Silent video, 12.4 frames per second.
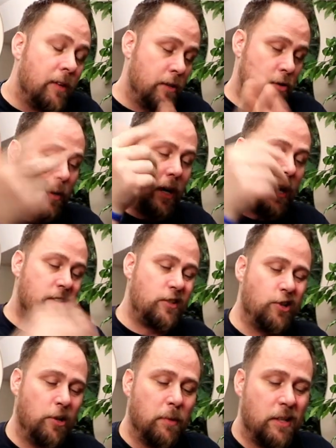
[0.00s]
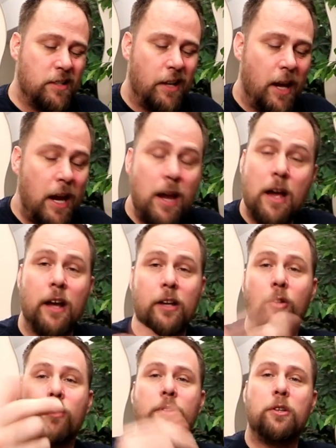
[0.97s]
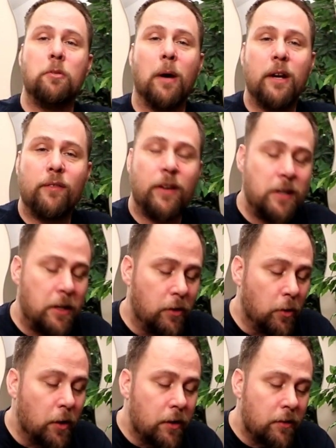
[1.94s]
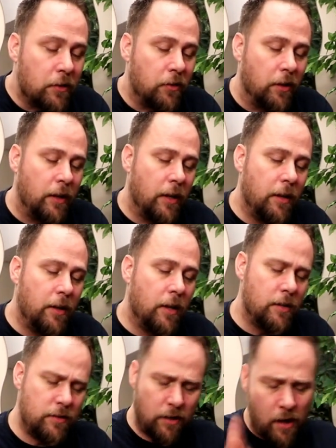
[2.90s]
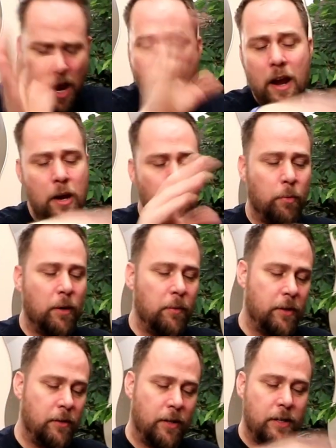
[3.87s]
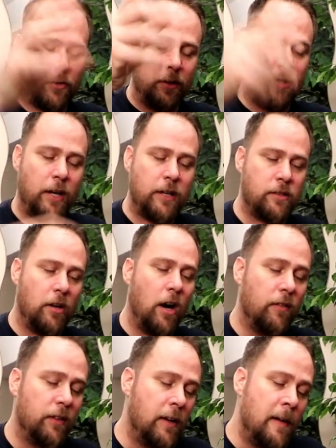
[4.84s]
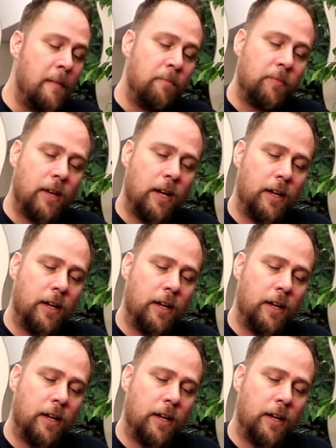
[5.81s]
So I asked Jim, I said, hey, do you mind if I take a look at this thing? And he's like, yeah, no problem here, right? So he takes it off.